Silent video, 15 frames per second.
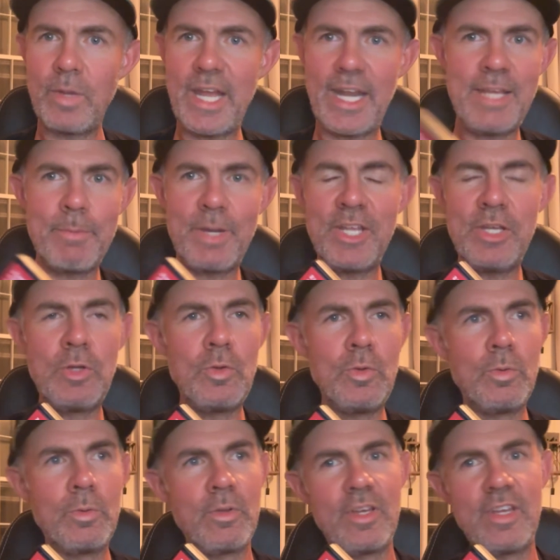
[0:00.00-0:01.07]
anybody
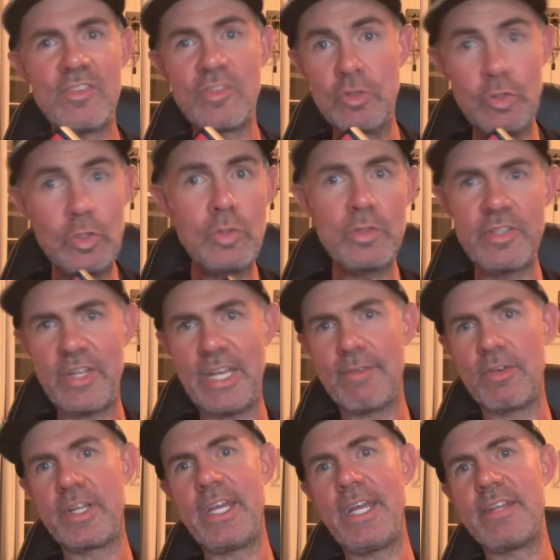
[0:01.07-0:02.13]
who is new to the
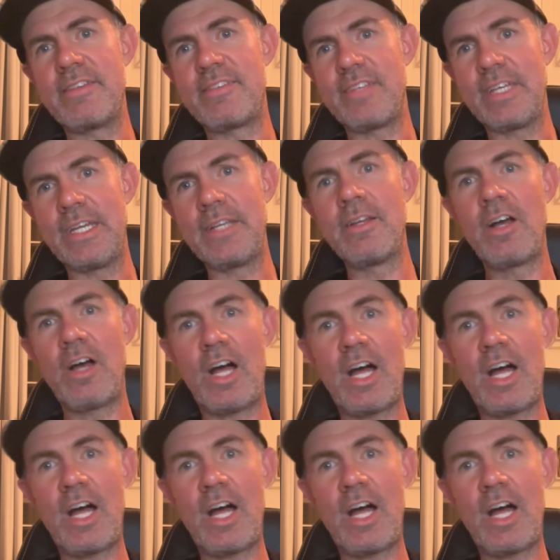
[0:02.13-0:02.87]
Evercade scene